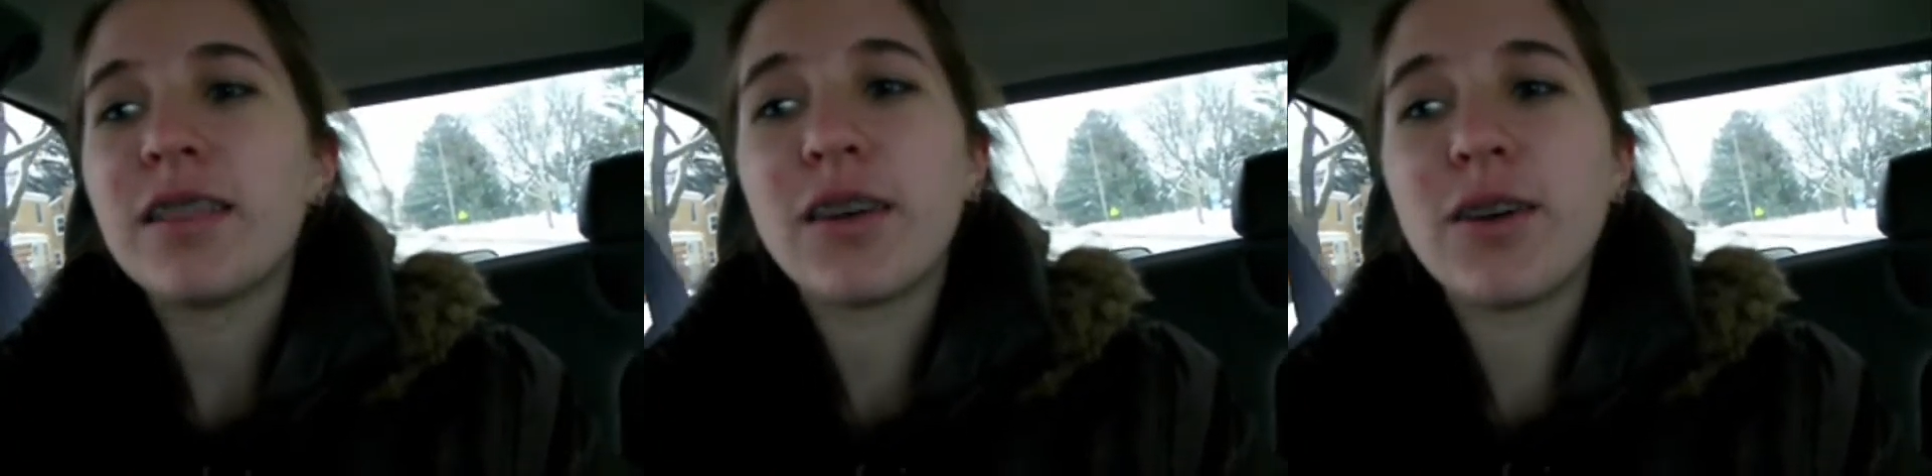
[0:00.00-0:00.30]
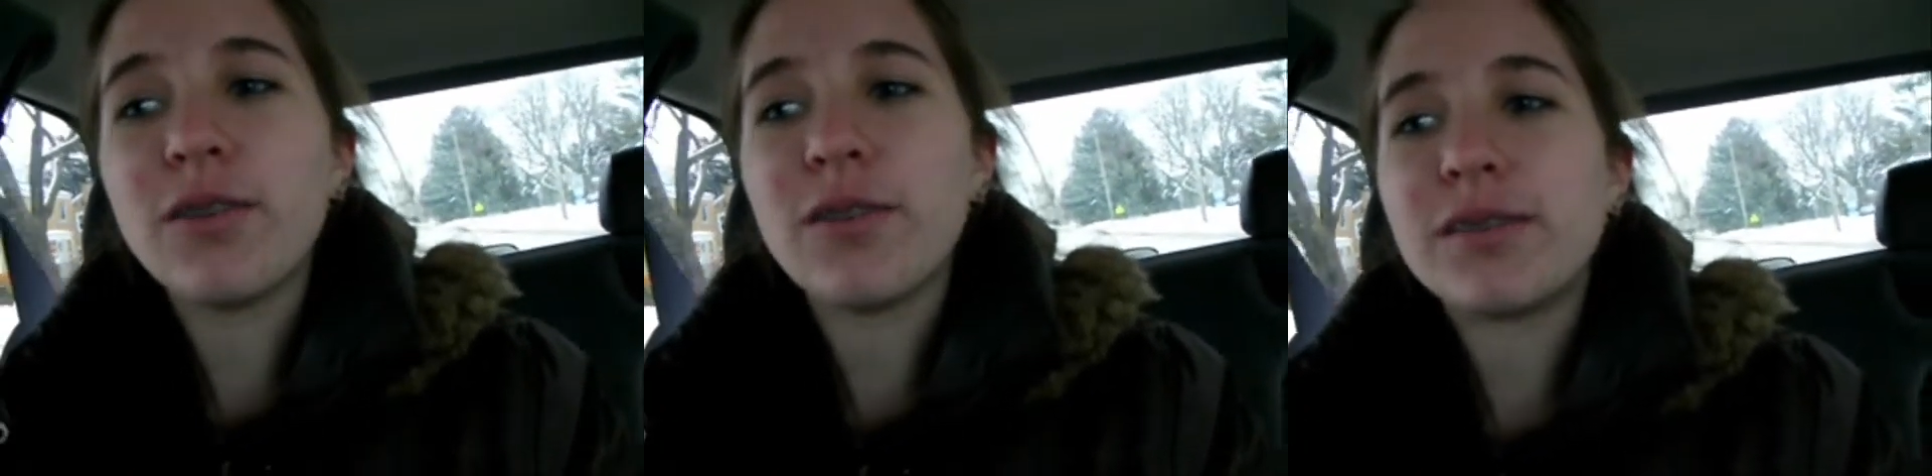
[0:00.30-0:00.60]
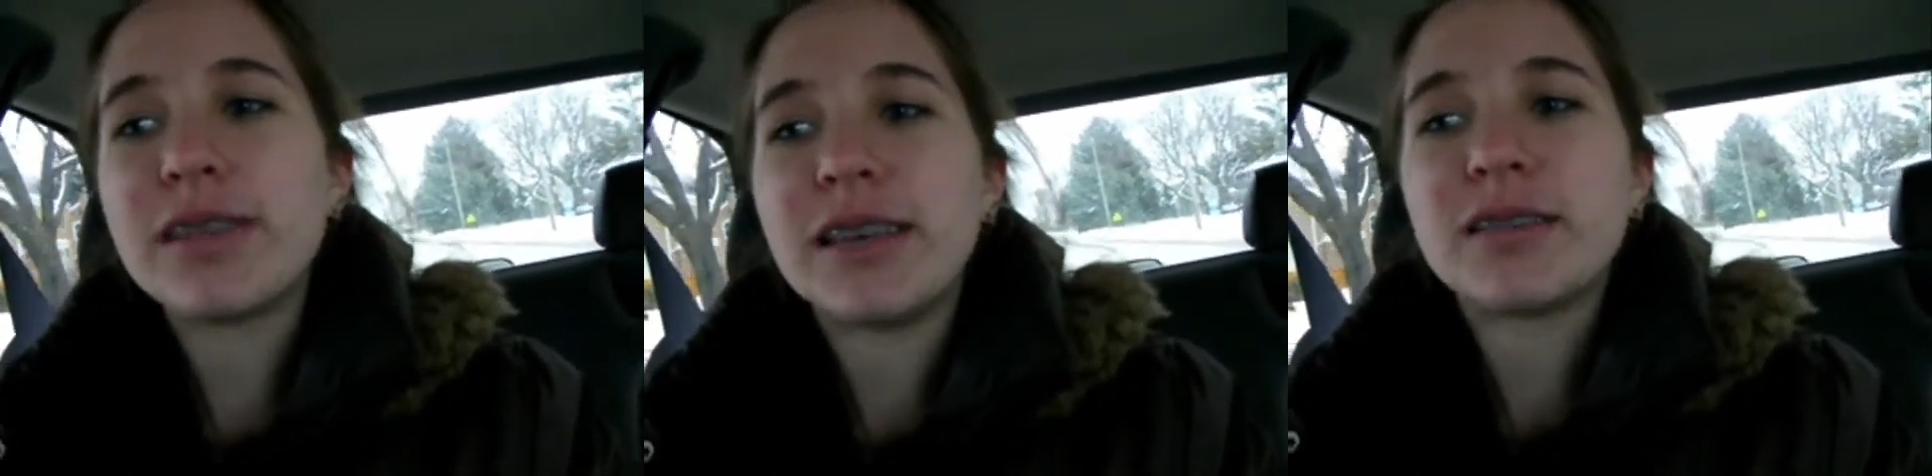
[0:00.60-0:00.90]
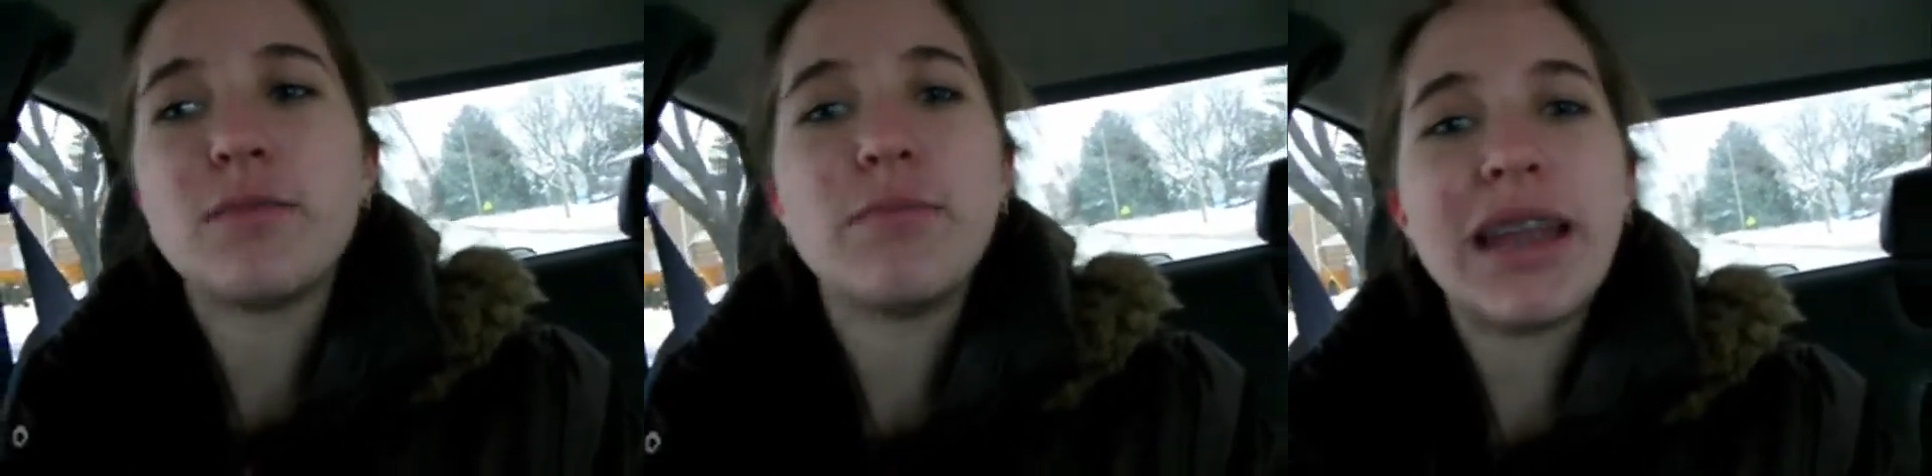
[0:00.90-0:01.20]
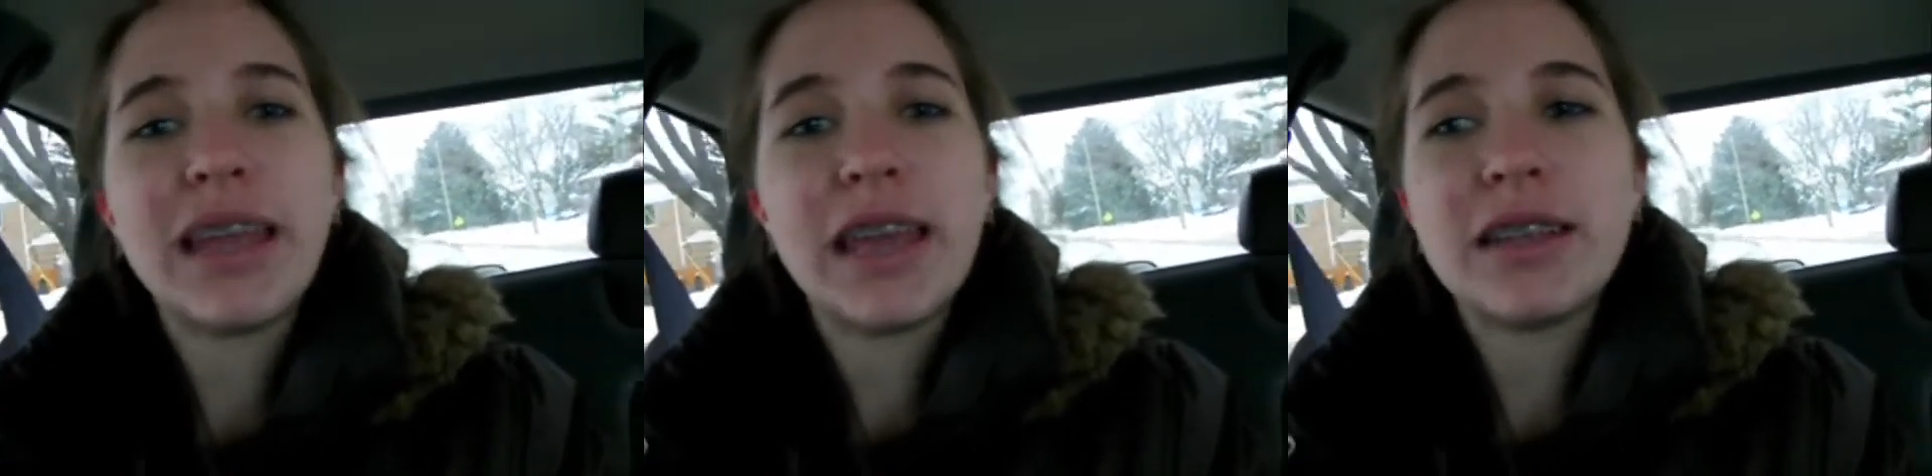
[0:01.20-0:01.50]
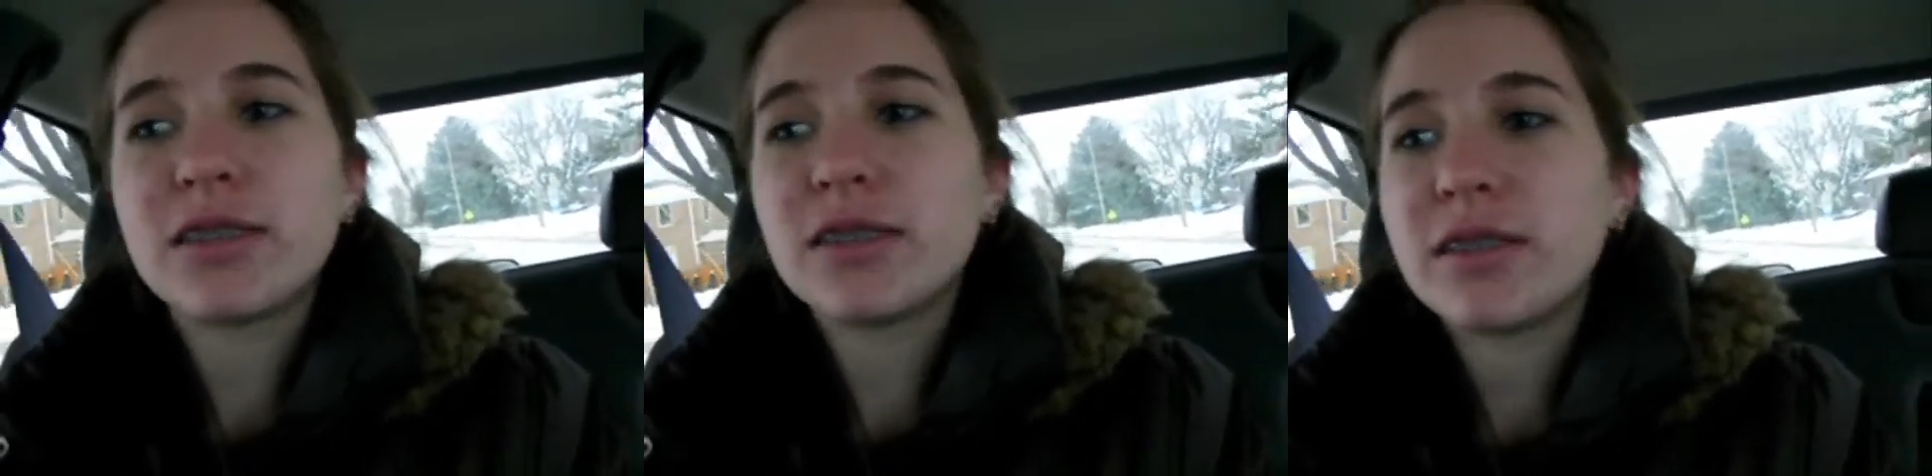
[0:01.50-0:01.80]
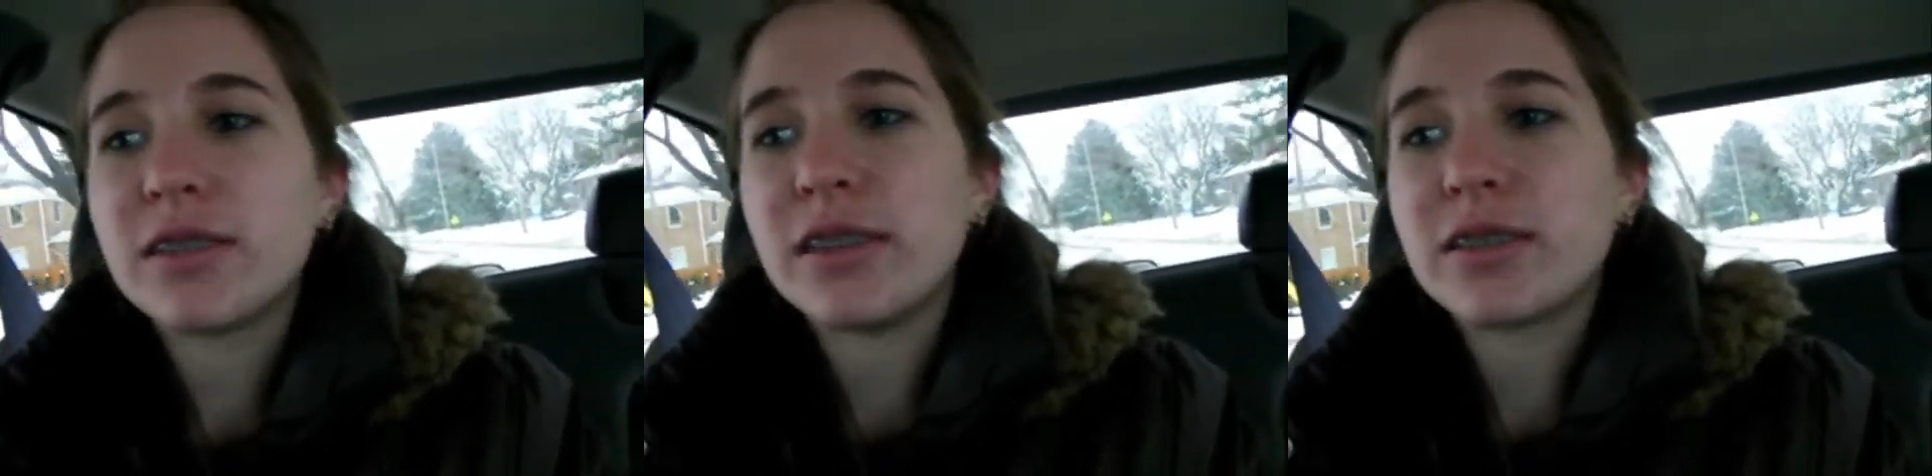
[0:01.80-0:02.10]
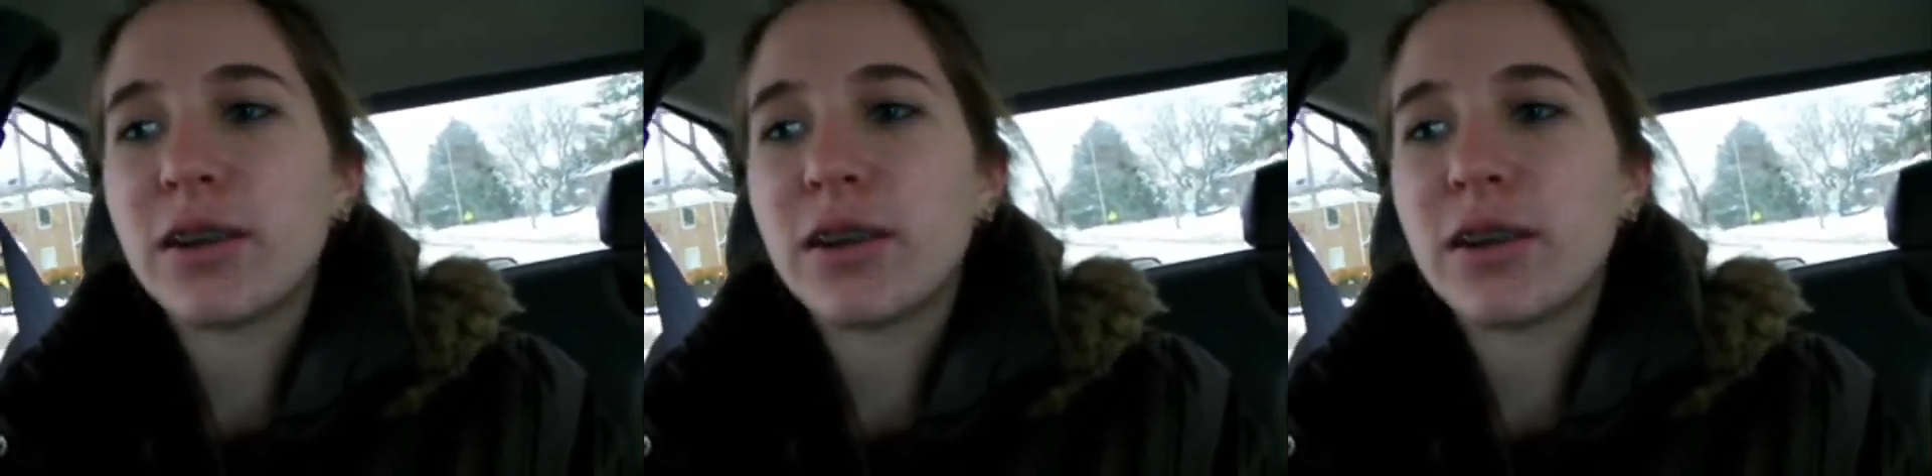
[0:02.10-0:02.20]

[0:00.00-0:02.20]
The good news is many agencies